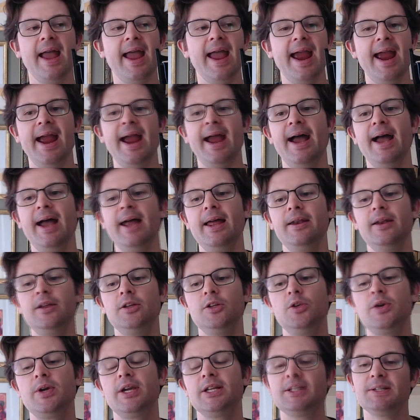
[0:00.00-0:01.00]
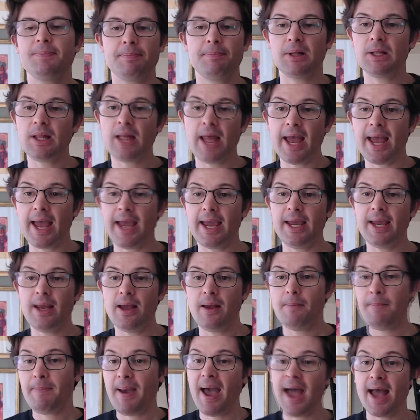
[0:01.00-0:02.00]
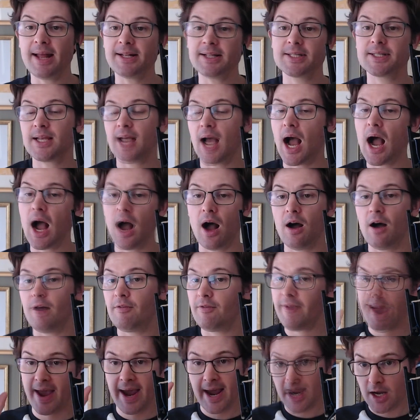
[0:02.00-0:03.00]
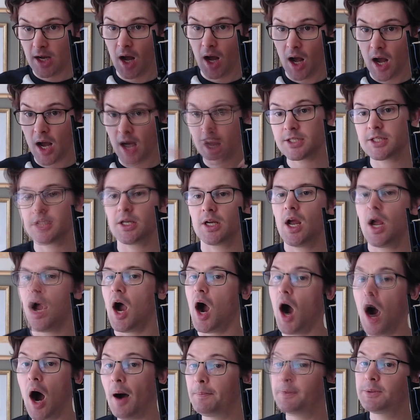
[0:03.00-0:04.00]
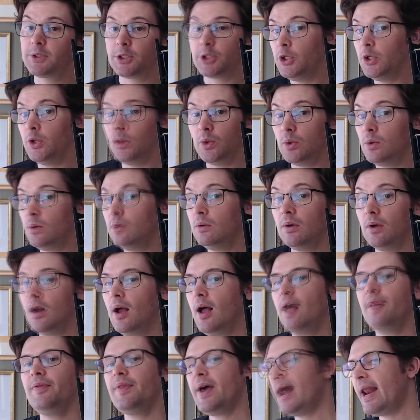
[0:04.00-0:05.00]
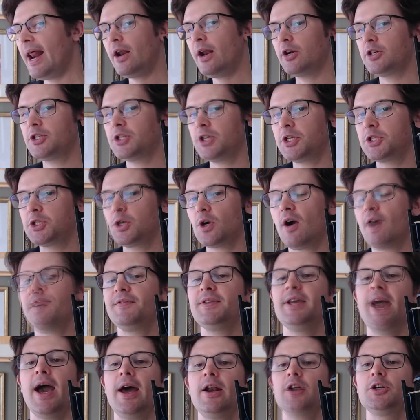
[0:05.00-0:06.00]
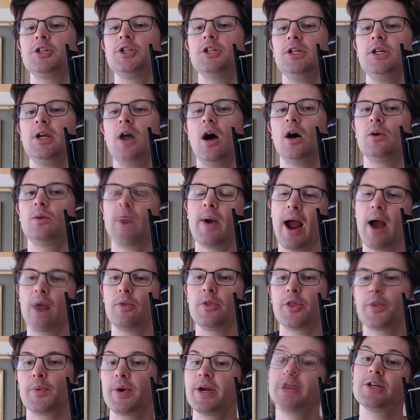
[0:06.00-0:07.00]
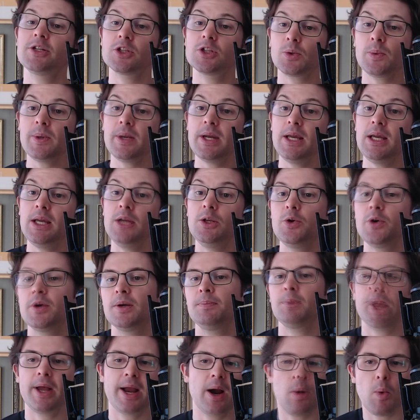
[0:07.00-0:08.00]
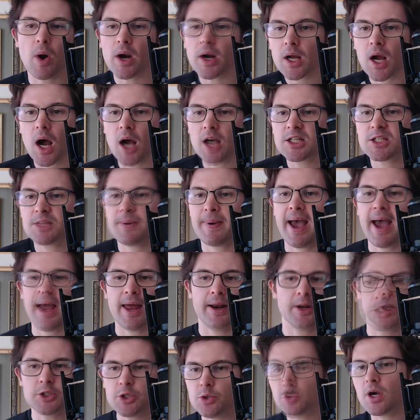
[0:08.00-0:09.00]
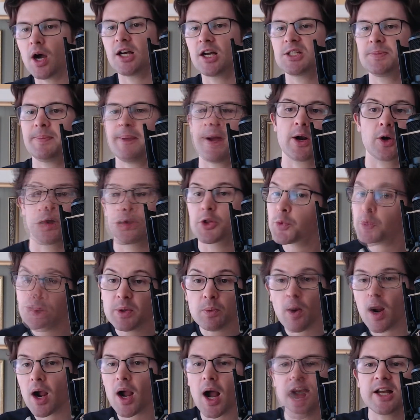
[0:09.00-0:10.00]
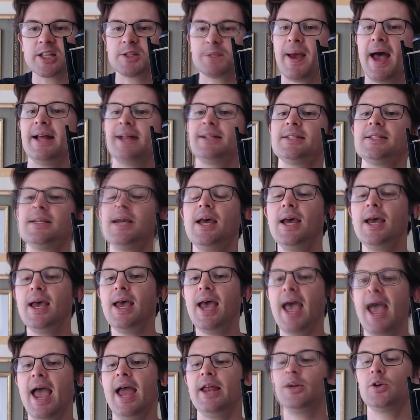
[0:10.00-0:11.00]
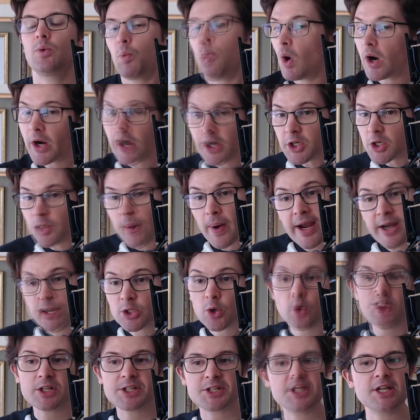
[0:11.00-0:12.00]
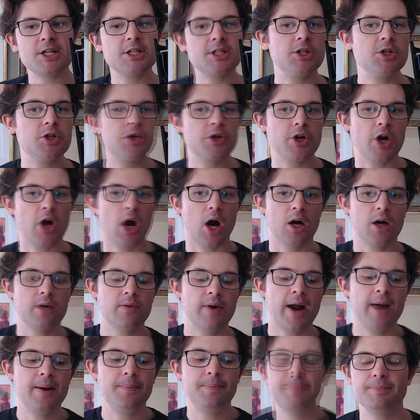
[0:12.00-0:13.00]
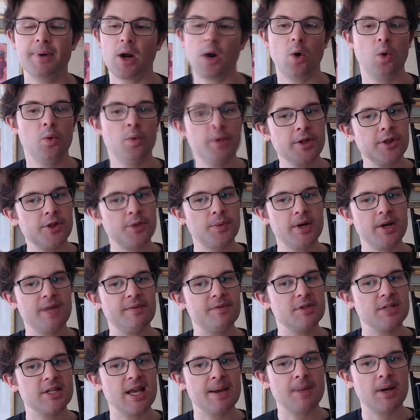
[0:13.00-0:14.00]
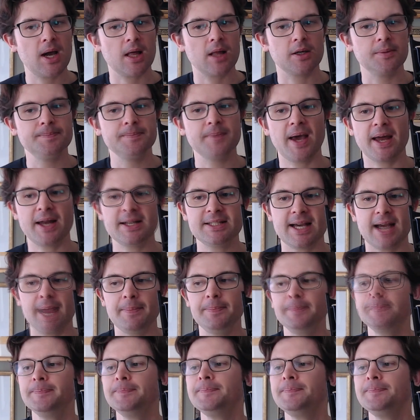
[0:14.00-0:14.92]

And you get to play pets of a cost up to that energy. So if the energy on round 3 is 3, you can play a 1-cost pet and a 2-cost pet, or 3 1-cost pets, and you're working your way towards 6 in your yard, right? But only 3 of the same color at a time.